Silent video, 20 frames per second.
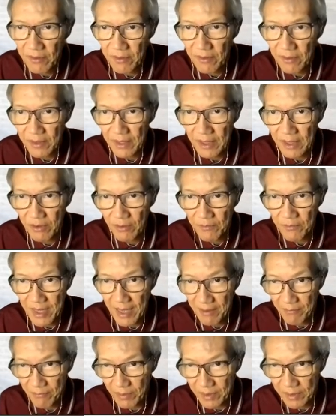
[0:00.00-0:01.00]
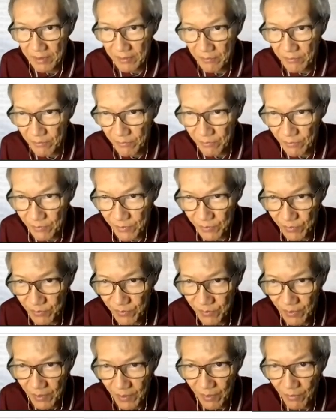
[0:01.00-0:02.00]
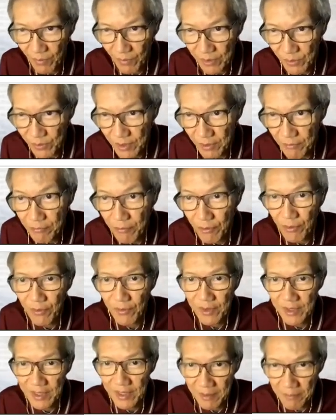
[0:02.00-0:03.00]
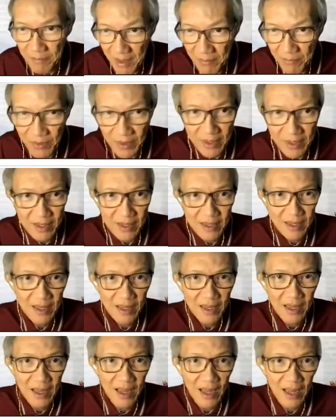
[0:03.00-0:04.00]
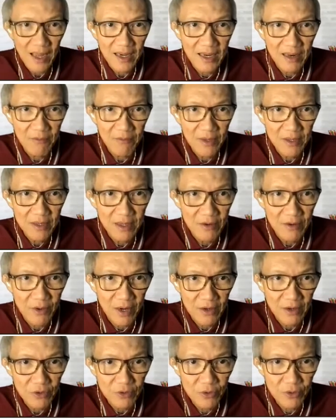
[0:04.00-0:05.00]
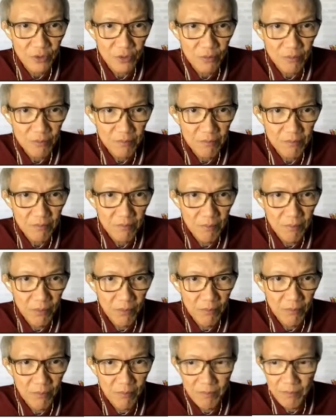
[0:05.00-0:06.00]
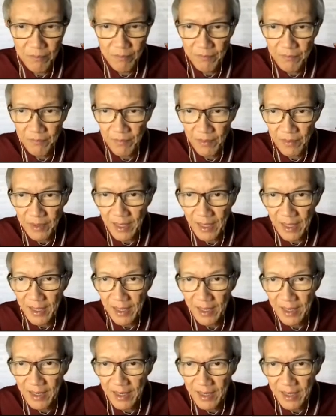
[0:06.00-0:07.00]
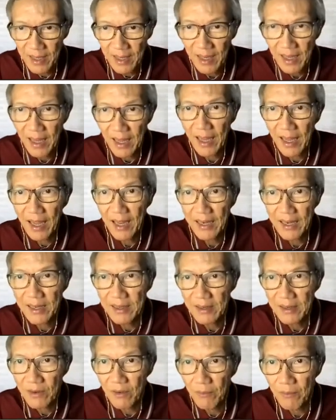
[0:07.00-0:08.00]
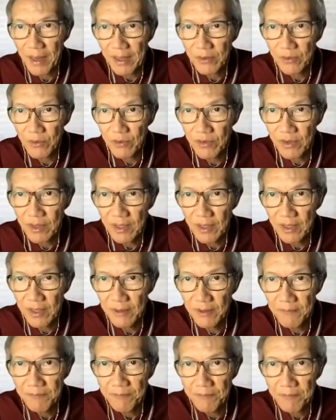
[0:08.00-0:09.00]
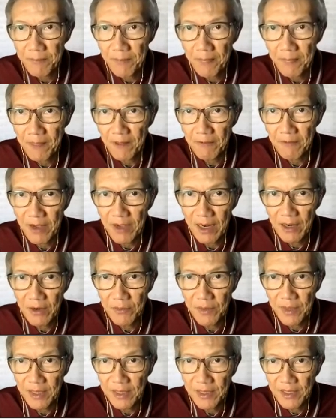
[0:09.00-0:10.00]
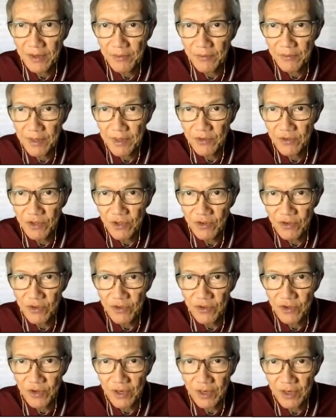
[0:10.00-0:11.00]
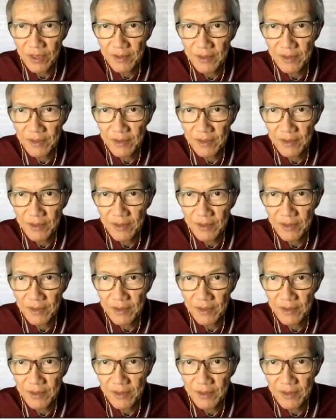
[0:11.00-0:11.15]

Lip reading: Okay, so we have 1, 2, 3, 4 in the memory, and then we can run through. Boom. Okay, and go back to see the value in the register.